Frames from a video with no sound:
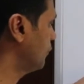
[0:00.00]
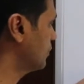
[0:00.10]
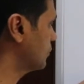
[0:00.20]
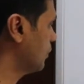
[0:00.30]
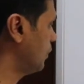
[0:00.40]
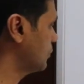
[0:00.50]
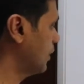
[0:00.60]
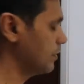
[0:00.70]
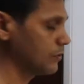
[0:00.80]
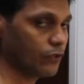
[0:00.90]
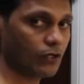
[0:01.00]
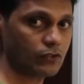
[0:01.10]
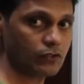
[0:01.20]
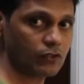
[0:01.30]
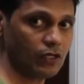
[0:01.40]
fixed cost and the
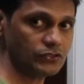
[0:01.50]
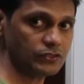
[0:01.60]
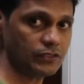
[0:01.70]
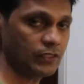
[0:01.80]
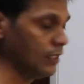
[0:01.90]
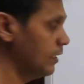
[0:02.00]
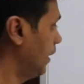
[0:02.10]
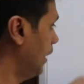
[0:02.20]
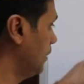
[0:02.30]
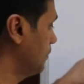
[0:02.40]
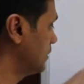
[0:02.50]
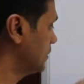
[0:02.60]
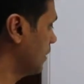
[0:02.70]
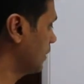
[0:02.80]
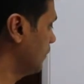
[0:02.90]
total cost
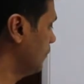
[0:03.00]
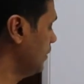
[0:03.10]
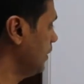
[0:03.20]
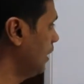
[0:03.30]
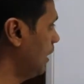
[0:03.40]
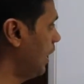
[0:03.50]
elements are given,